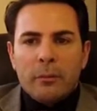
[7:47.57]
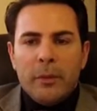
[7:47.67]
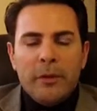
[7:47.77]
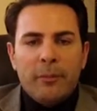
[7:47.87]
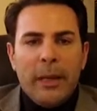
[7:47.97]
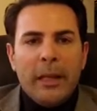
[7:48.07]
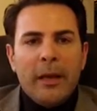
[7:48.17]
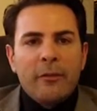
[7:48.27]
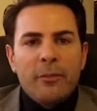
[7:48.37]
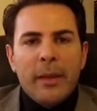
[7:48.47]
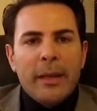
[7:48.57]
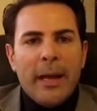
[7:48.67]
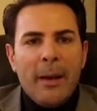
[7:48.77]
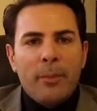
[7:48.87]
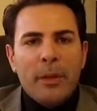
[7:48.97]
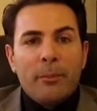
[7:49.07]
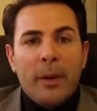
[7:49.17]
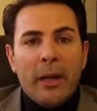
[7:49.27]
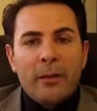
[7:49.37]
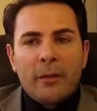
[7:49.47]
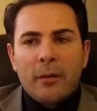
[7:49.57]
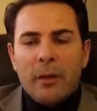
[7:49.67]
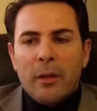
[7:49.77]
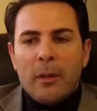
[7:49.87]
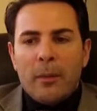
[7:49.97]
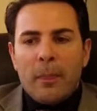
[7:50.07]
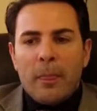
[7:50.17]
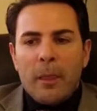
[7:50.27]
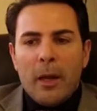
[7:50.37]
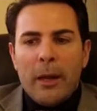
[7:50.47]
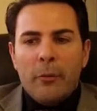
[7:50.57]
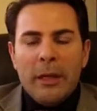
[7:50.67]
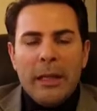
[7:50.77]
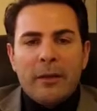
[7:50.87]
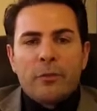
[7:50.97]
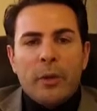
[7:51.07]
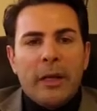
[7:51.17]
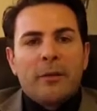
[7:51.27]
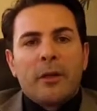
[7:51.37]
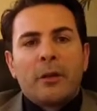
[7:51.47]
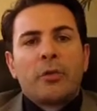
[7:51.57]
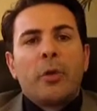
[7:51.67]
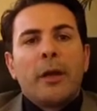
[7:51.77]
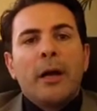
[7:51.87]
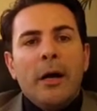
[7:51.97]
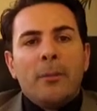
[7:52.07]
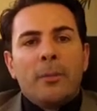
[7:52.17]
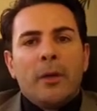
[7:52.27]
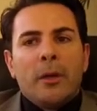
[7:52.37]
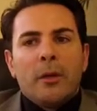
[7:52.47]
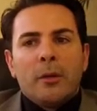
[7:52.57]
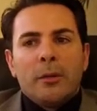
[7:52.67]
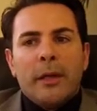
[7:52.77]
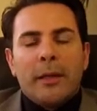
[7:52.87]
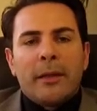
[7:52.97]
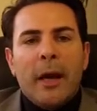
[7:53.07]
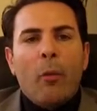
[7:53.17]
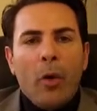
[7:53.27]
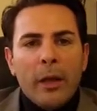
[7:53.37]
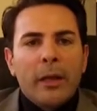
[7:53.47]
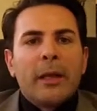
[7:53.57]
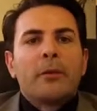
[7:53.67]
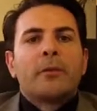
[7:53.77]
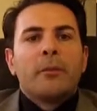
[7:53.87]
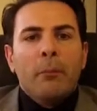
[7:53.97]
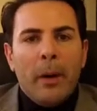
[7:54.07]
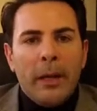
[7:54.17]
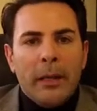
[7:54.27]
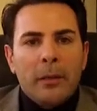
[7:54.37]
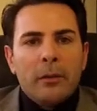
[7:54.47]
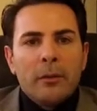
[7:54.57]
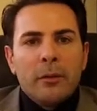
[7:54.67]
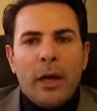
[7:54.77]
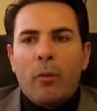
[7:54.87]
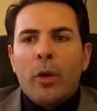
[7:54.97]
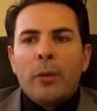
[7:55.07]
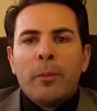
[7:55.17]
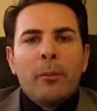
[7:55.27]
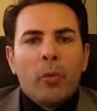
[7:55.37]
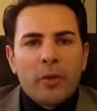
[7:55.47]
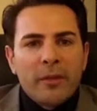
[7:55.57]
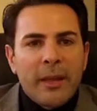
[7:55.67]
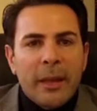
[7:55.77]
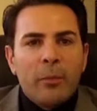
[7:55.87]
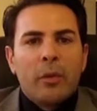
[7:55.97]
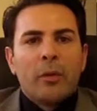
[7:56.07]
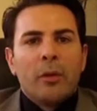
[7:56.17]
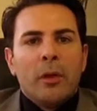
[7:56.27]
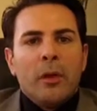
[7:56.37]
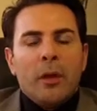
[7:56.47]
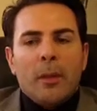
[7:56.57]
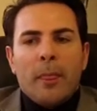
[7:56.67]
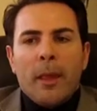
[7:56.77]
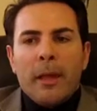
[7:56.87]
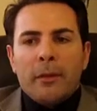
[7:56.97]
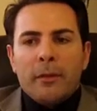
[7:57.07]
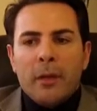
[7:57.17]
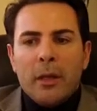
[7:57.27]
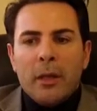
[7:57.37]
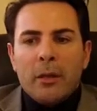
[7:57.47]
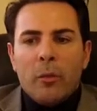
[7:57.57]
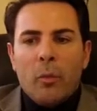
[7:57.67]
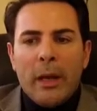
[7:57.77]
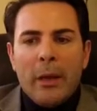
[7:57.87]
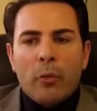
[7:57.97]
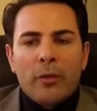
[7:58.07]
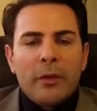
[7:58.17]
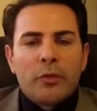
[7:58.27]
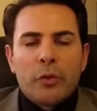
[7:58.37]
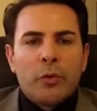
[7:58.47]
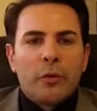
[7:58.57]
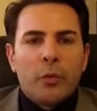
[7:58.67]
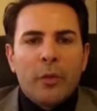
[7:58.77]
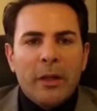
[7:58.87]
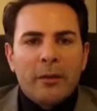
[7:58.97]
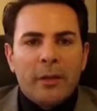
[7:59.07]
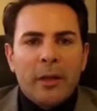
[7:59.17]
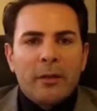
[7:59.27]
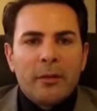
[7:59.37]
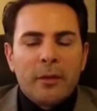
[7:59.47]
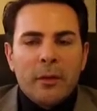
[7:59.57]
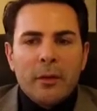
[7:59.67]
live my life being happy. But I realized when I started growing up that I want to get money. I want to be more stable. And when I was introduced to real estate,